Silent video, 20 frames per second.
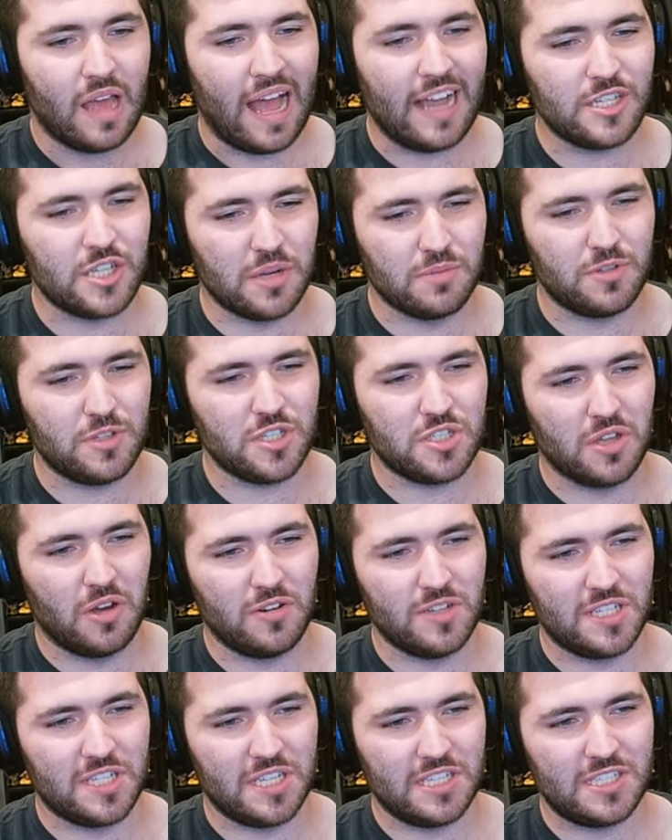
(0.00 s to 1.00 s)
Actually, I'm just
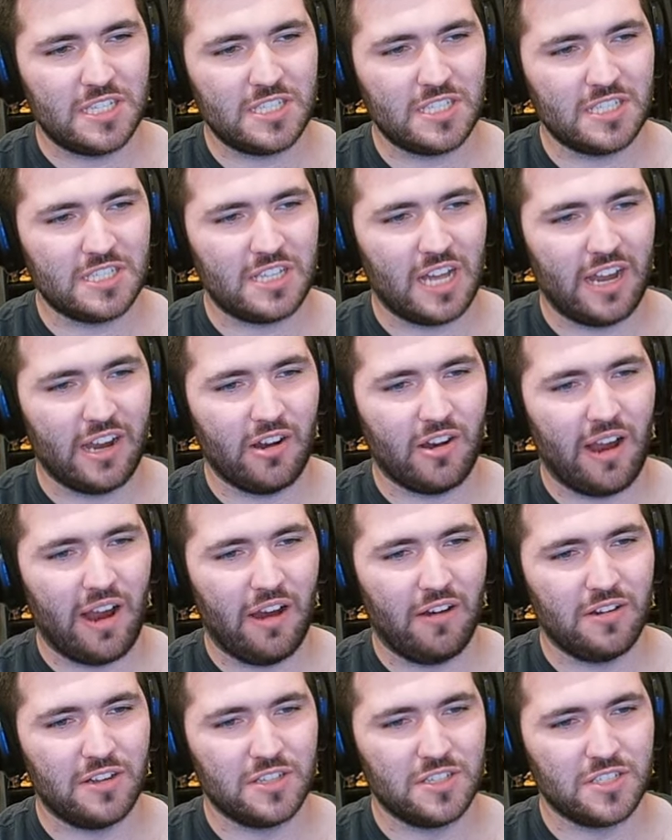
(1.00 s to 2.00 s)
noticing, is this entire
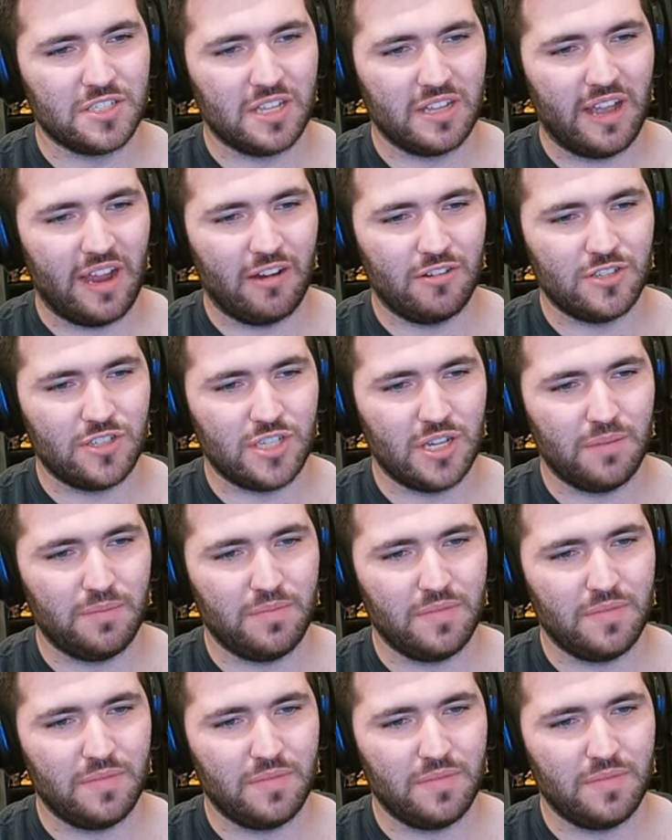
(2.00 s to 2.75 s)
area just an airship?